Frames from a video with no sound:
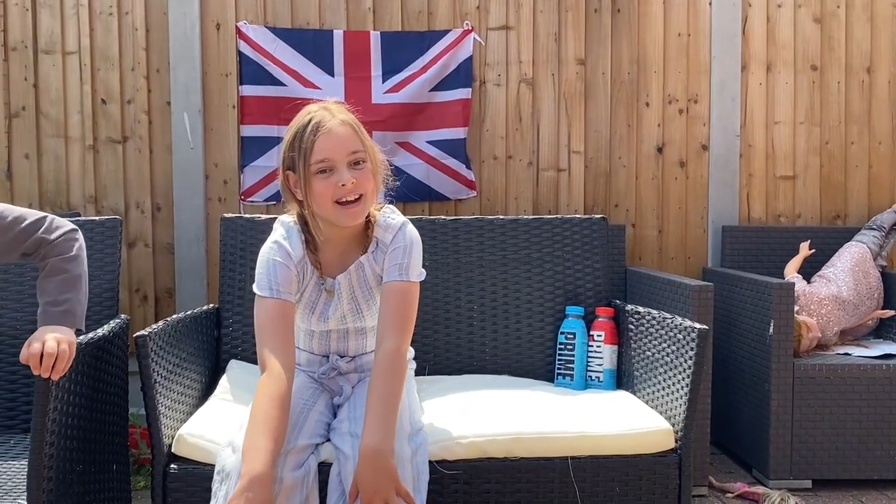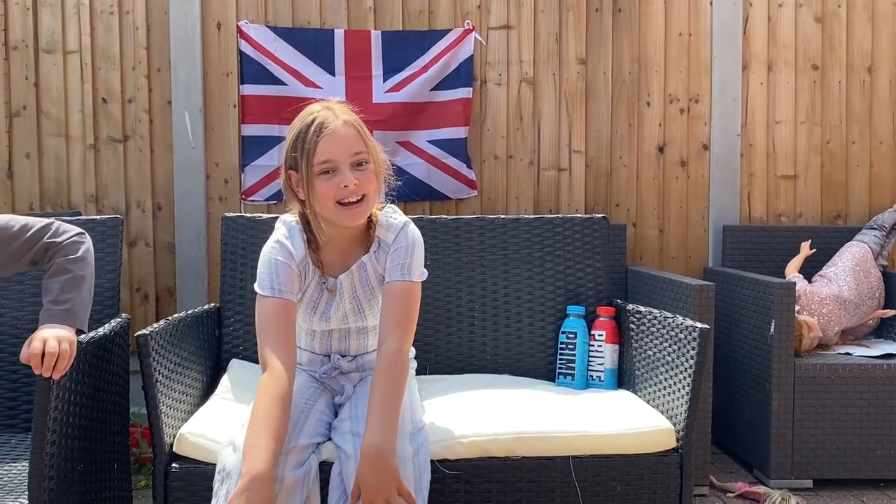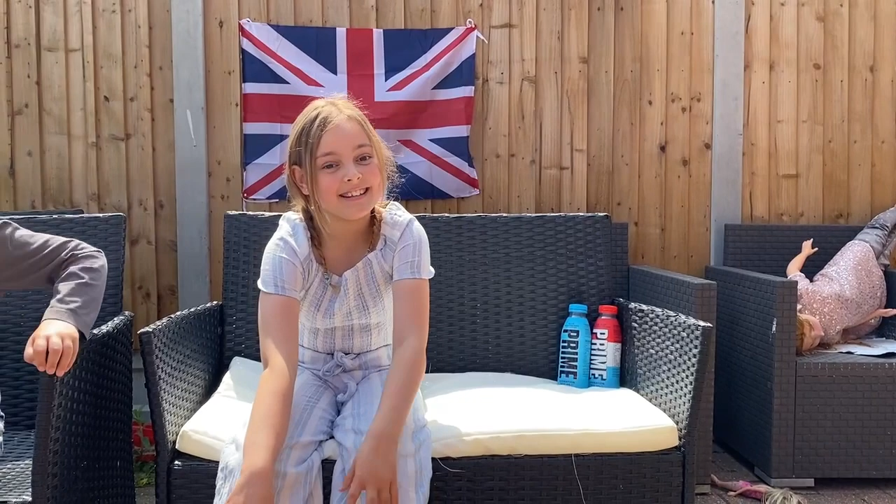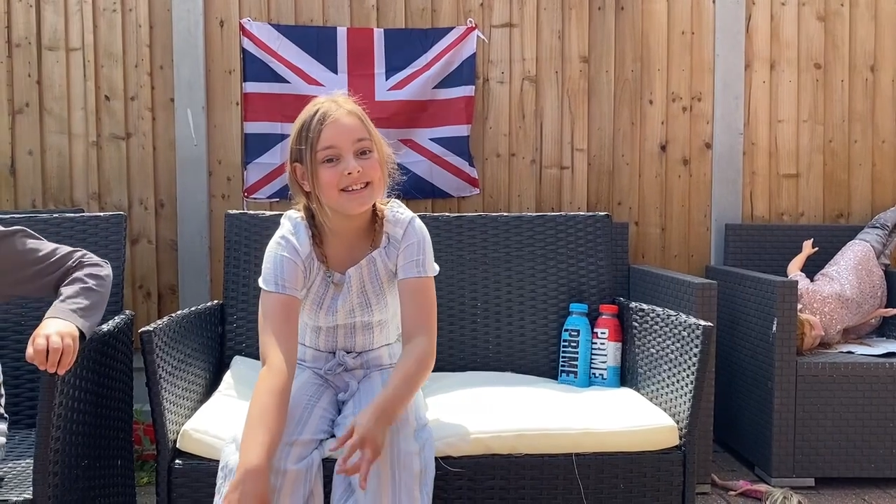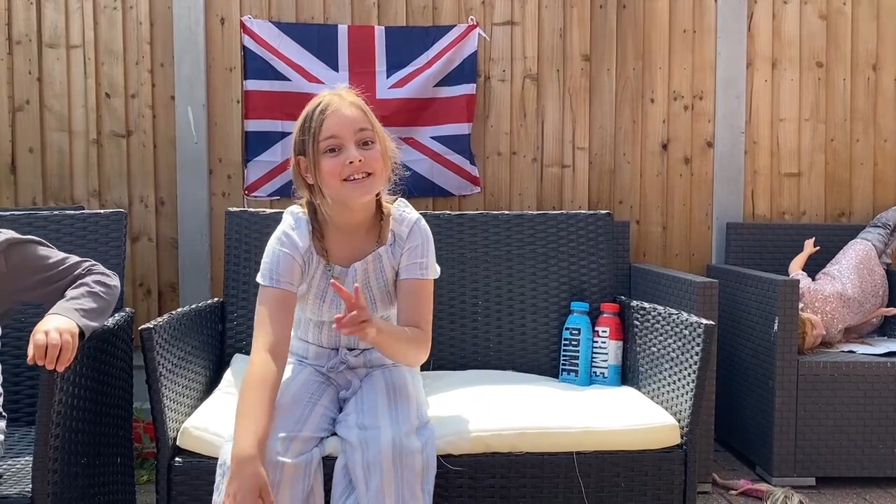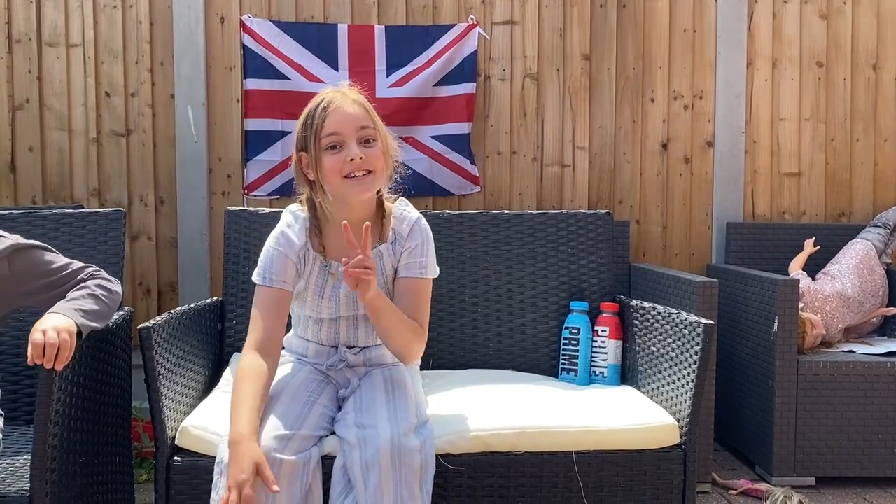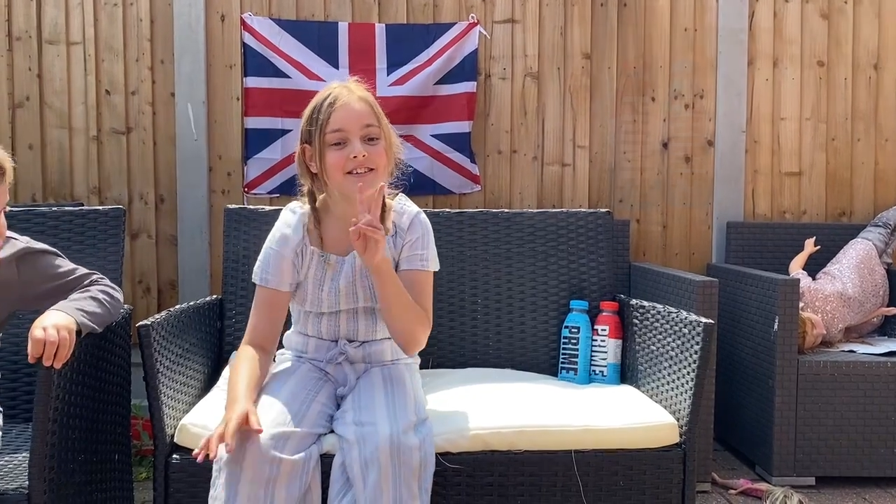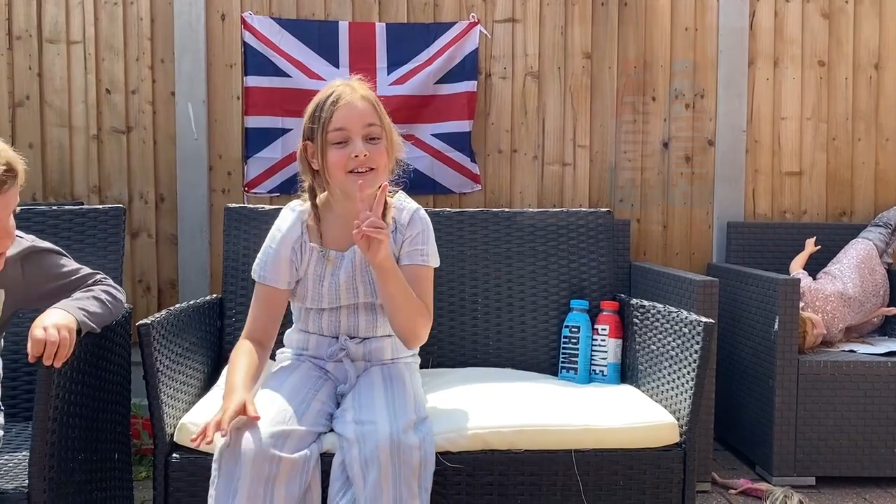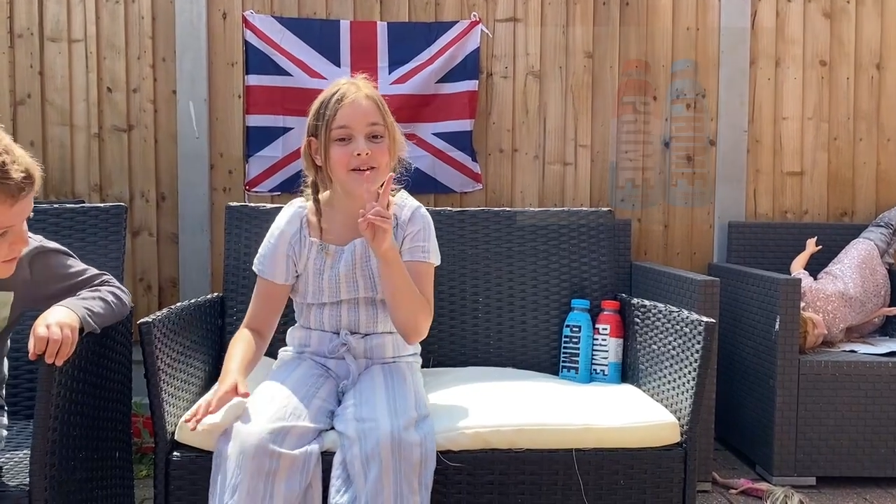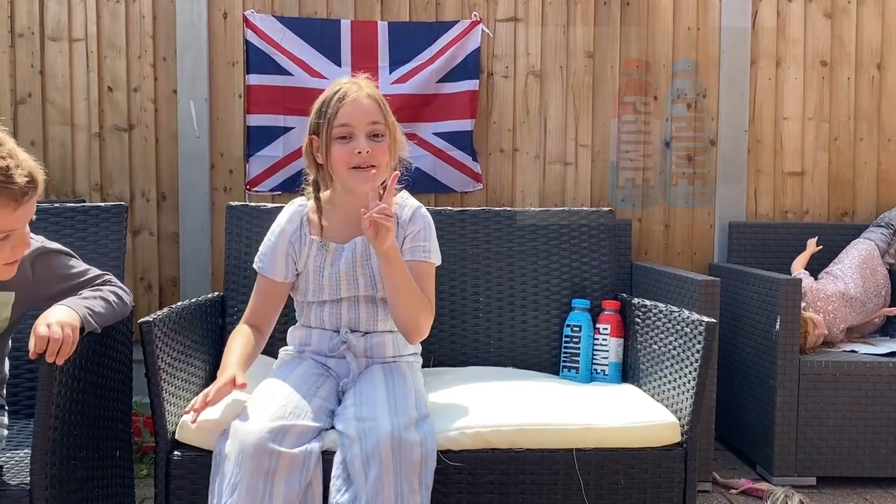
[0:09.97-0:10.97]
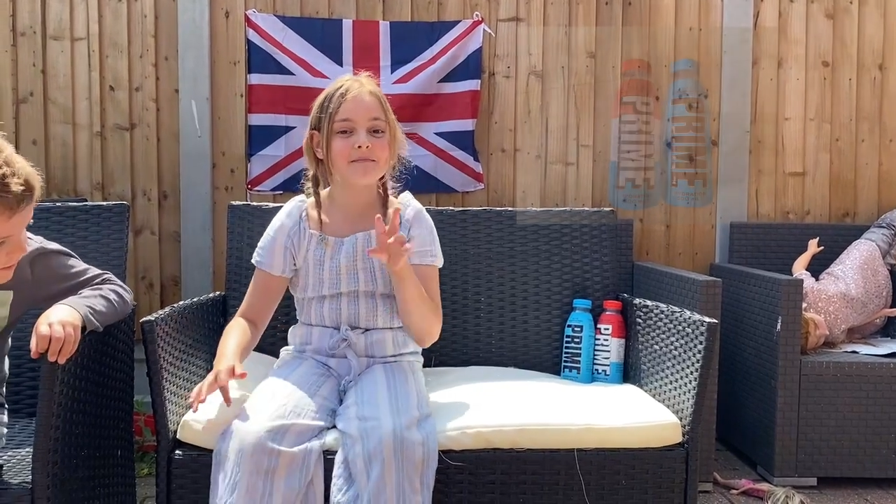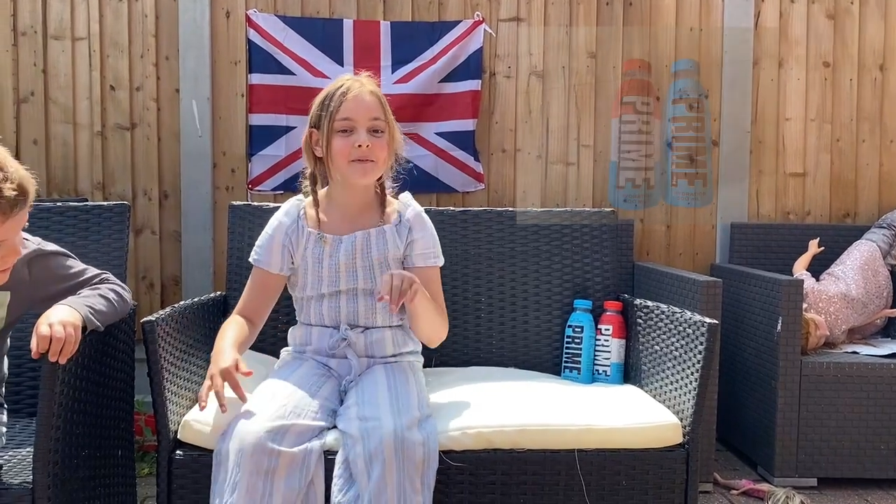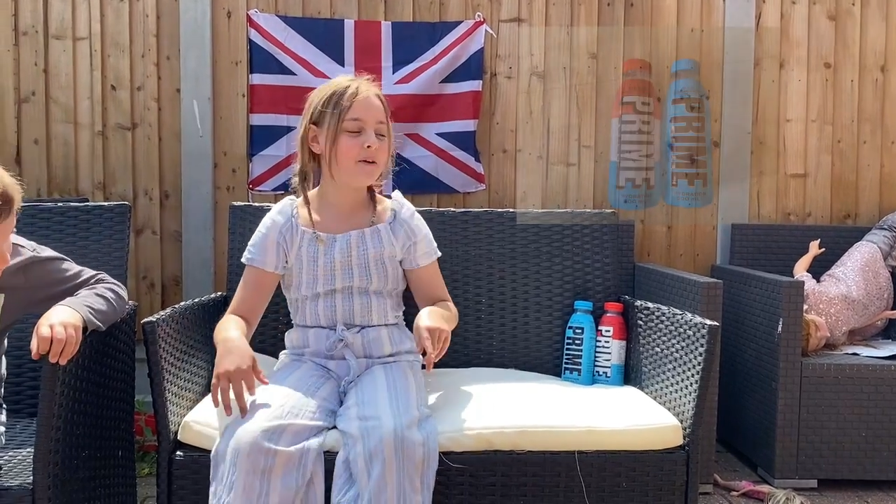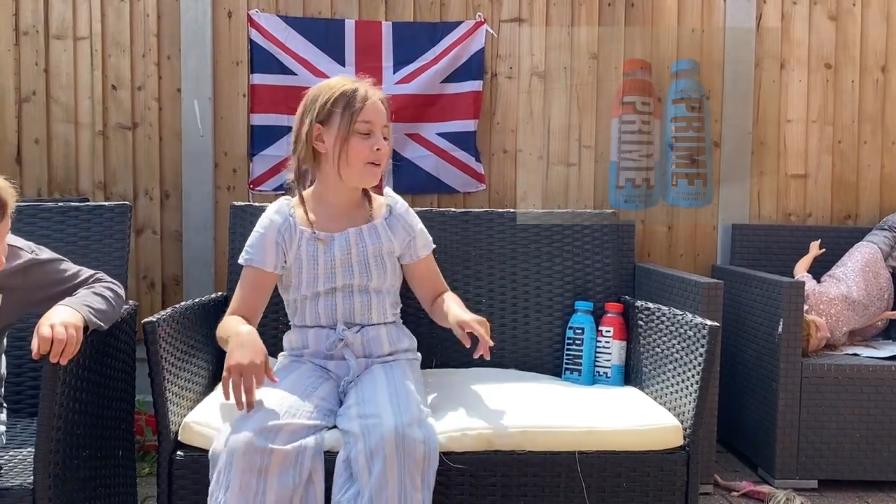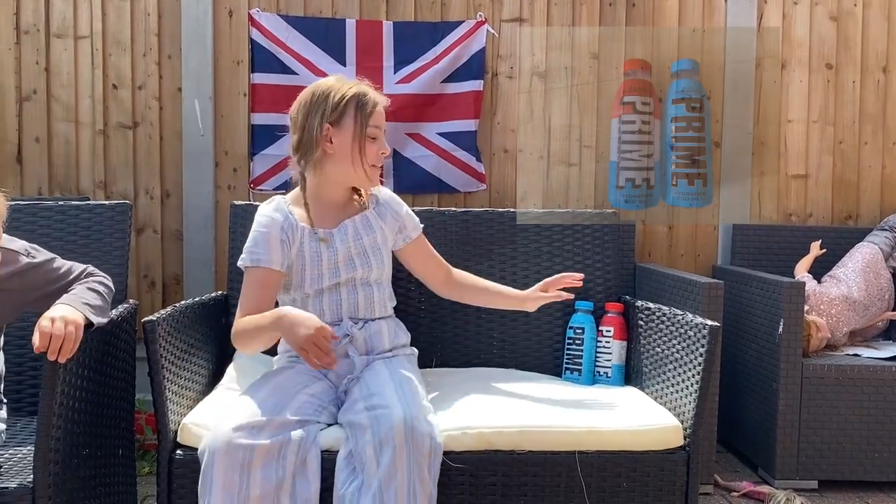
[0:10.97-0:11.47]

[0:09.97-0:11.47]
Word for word: trying two more